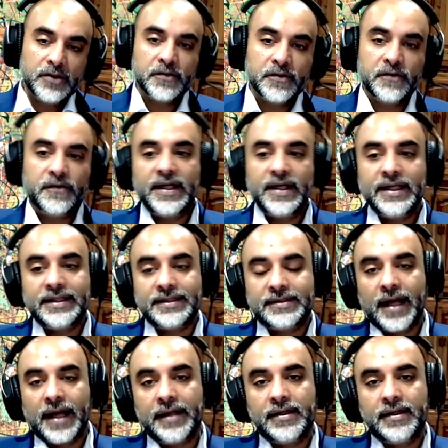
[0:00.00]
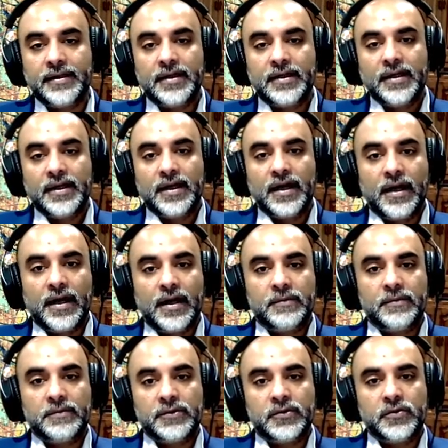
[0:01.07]
So we're very excited
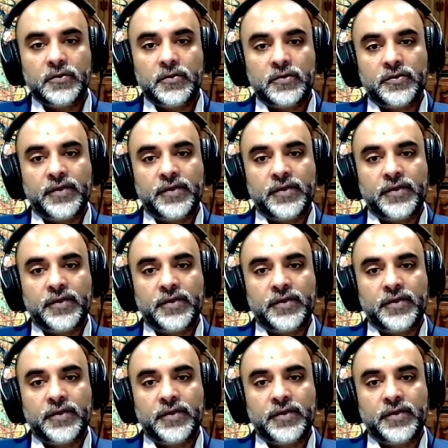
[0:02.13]
to